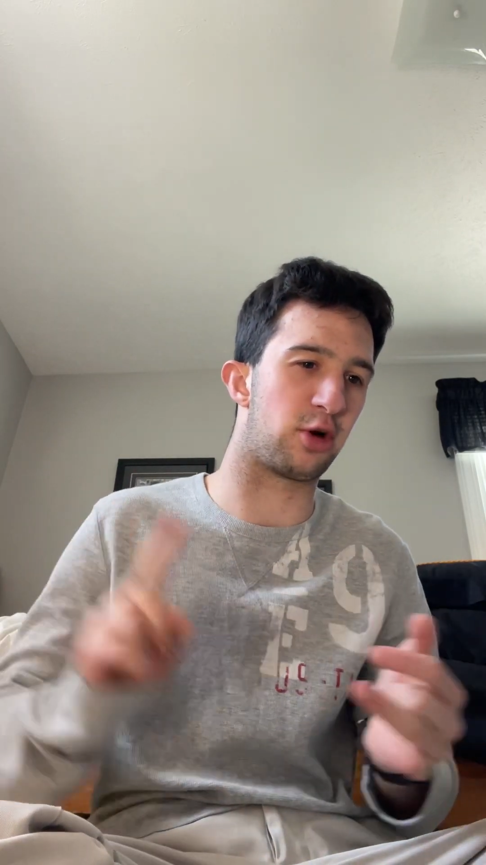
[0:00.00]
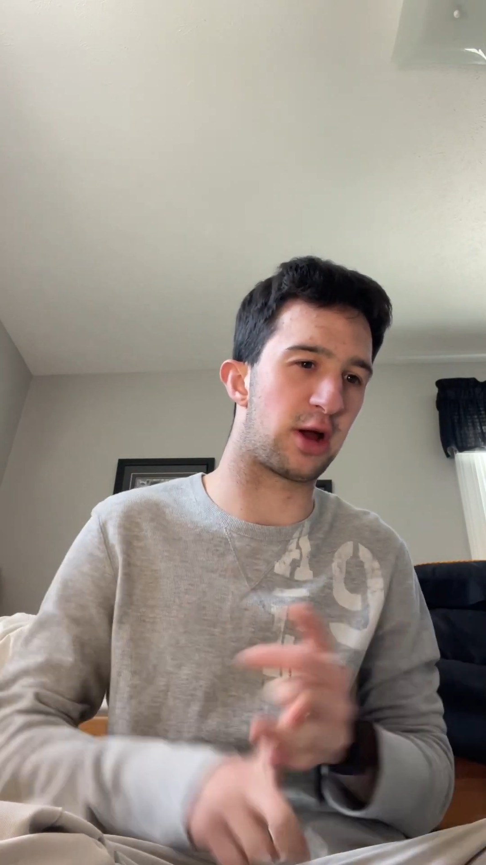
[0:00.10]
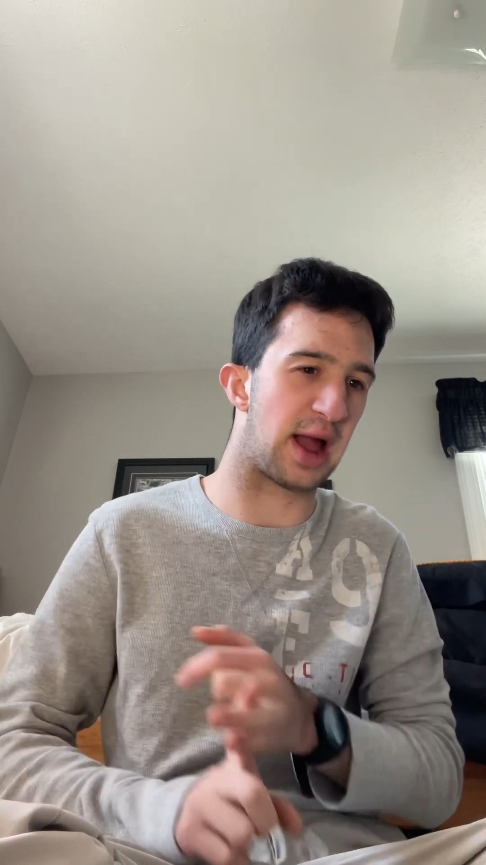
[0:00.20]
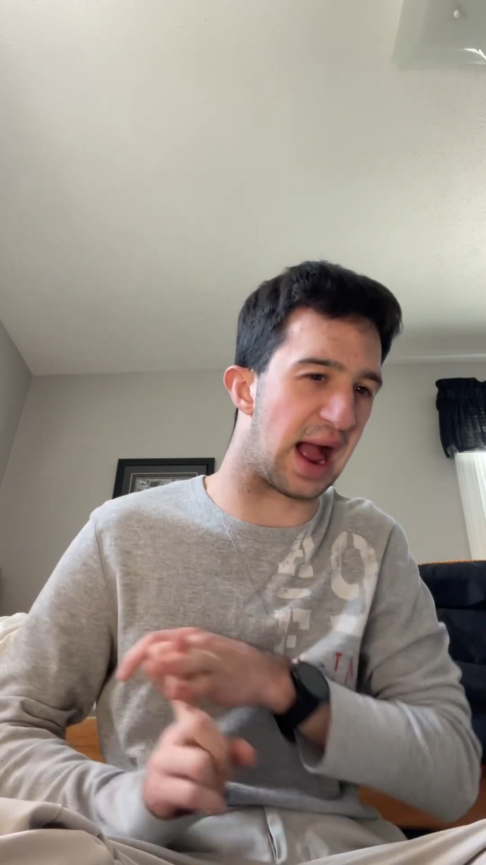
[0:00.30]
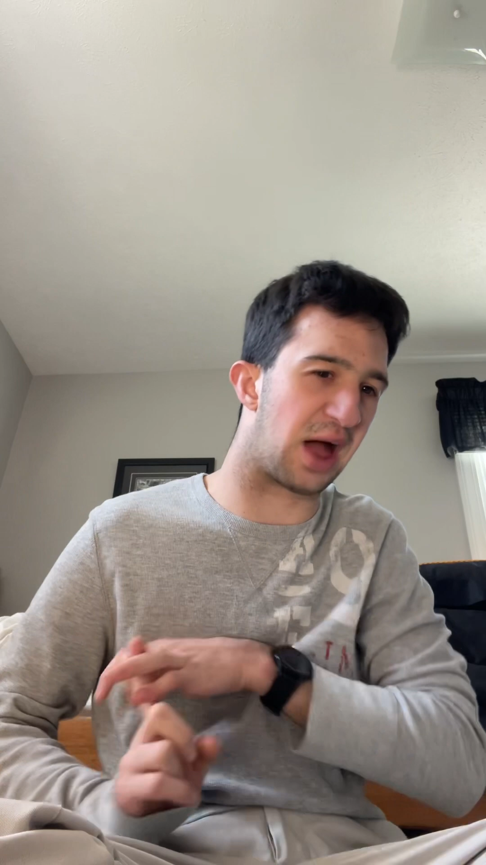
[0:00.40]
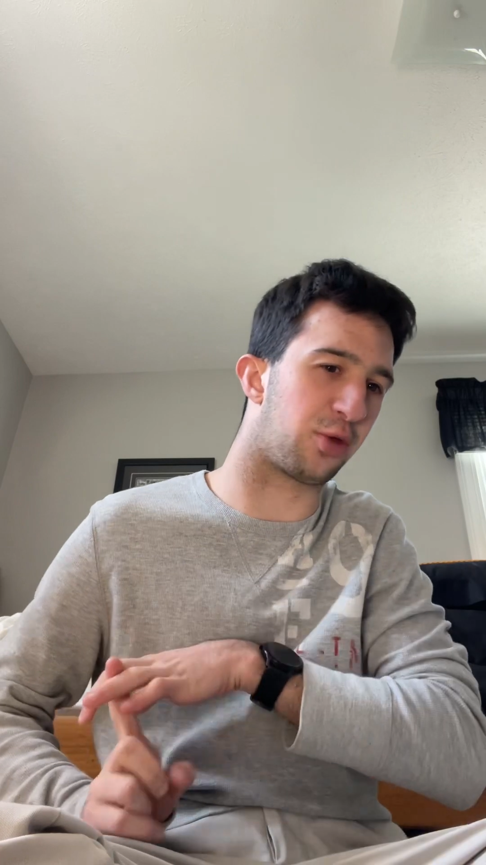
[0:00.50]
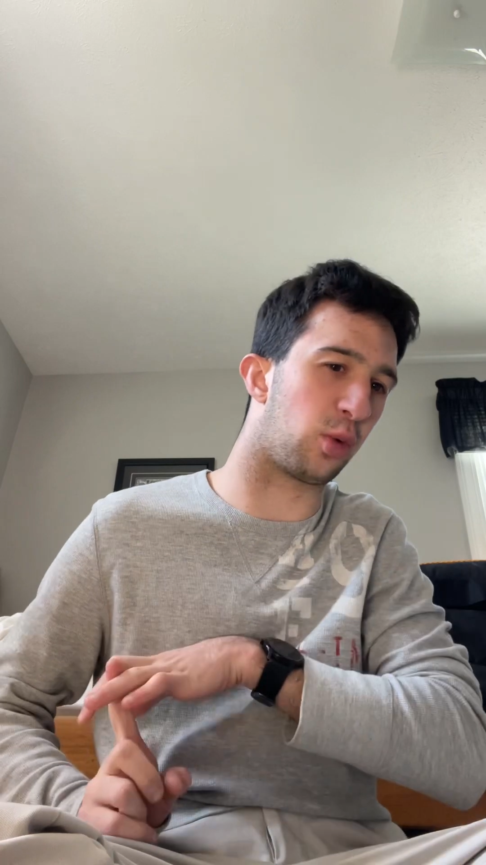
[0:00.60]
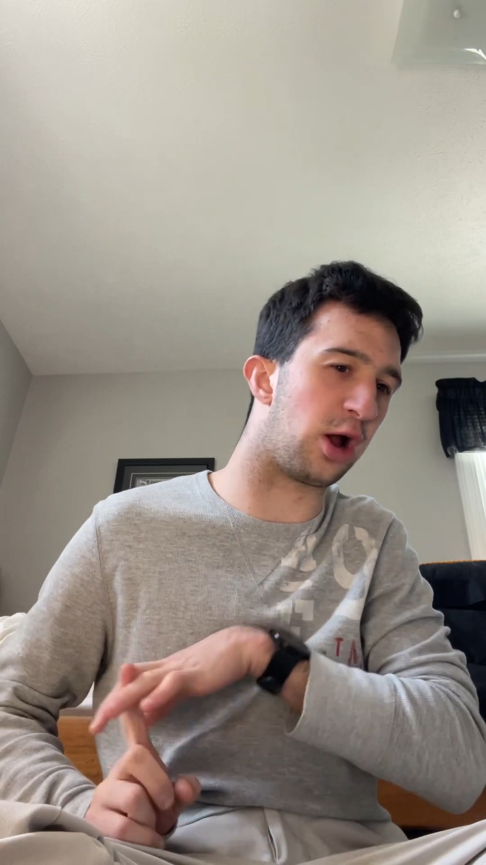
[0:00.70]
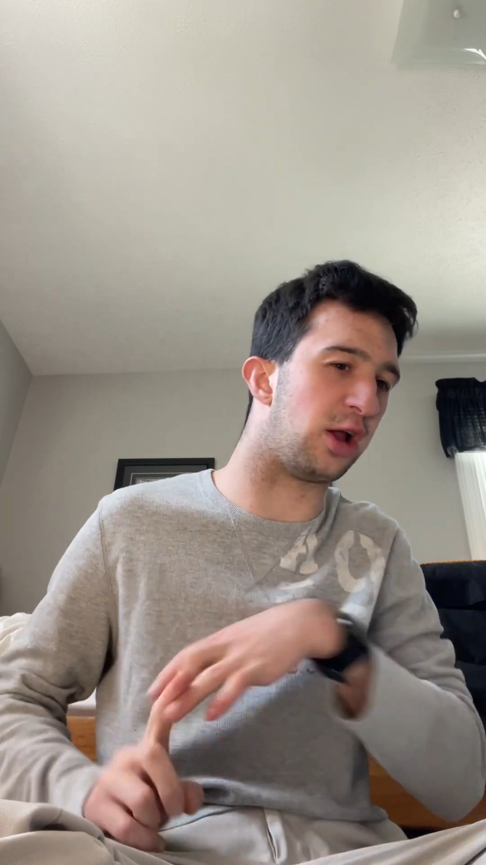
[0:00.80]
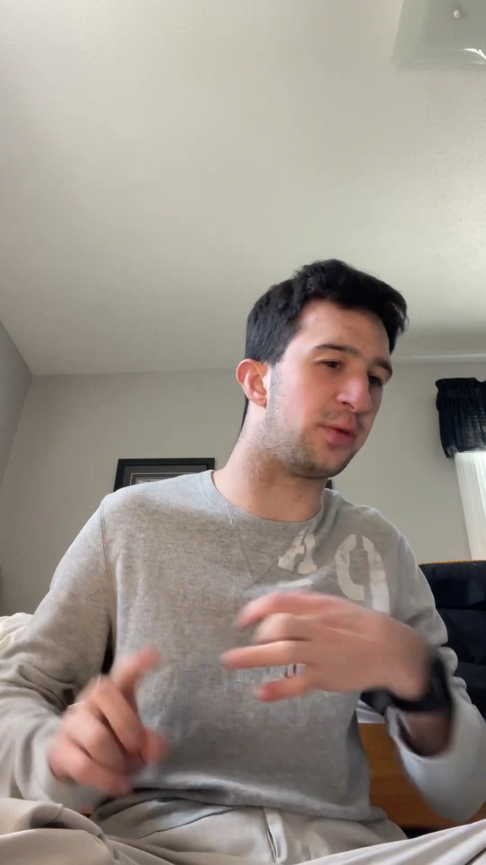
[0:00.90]

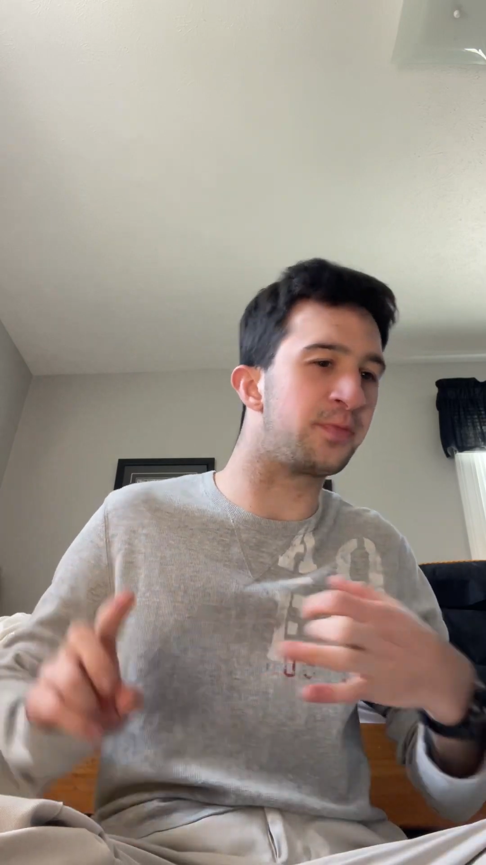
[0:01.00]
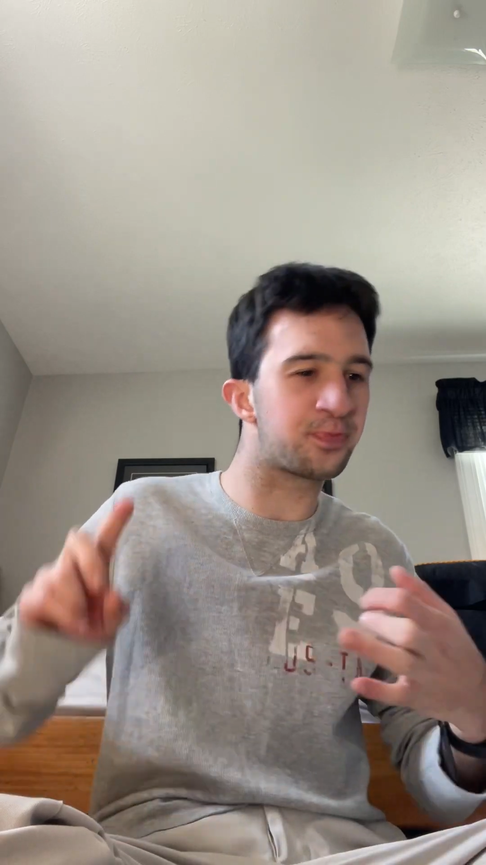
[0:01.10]
Hathaway?